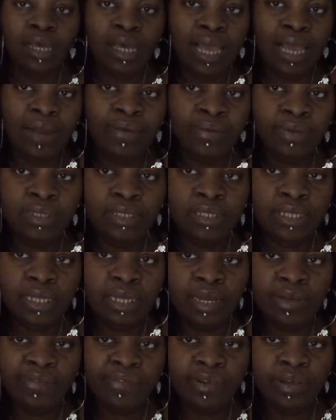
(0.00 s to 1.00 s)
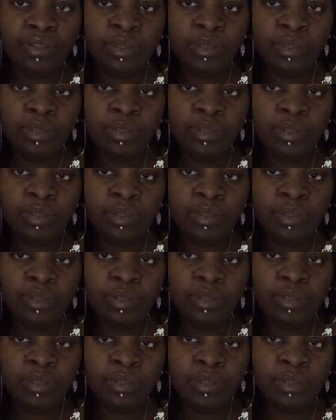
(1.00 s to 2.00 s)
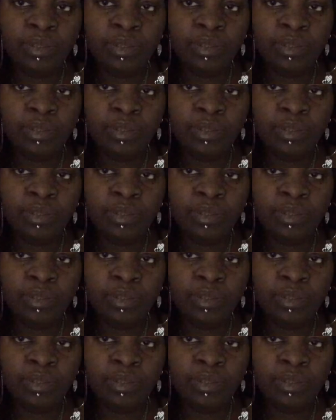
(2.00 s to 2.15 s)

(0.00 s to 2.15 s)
I really think I found the person for me.